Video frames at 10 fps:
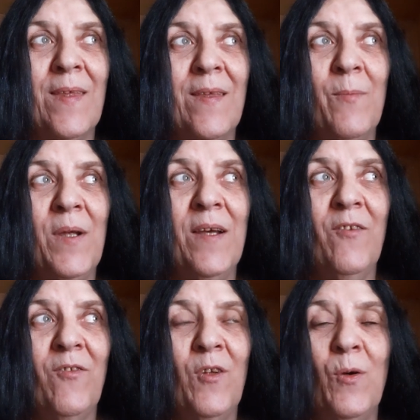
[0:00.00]
It'd be
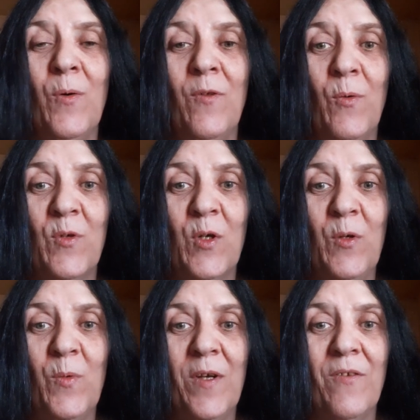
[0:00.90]
nice to know if there was
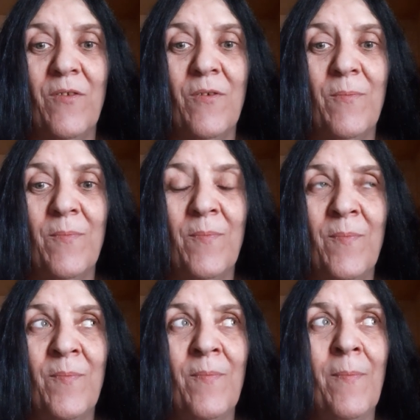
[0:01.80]
good ones
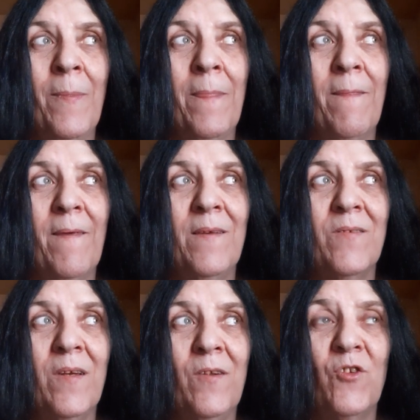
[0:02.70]

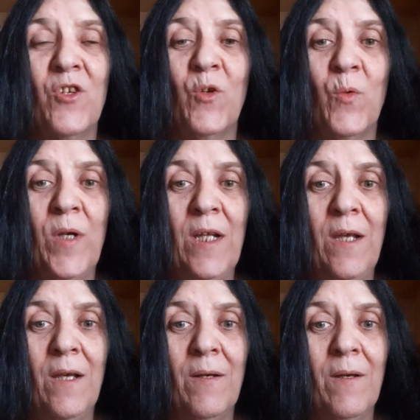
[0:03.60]
instead of just
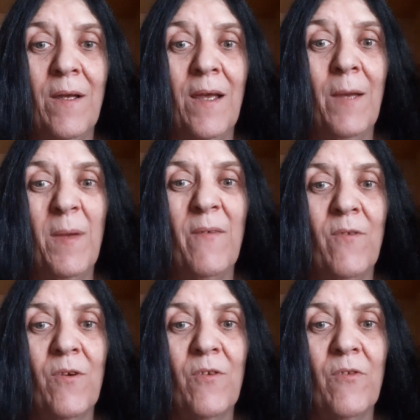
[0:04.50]
greedy
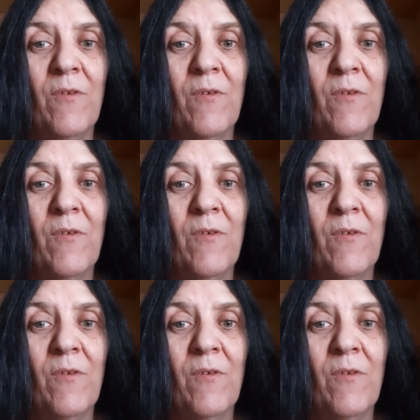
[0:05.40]
MFers.